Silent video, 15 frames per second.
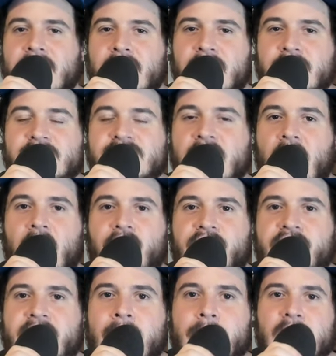You saw all the
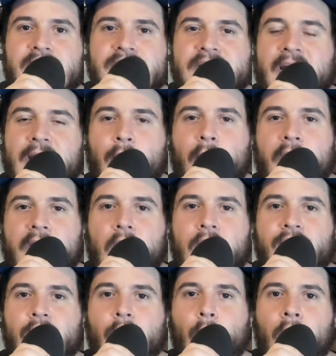numbers that I went
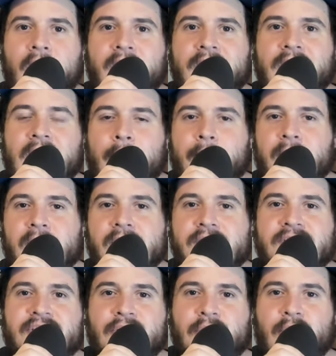over. What
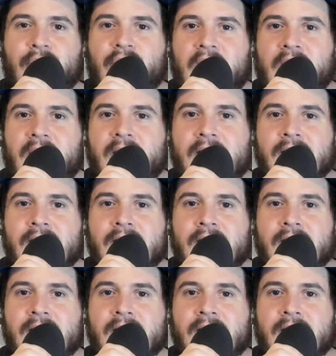numbers do you think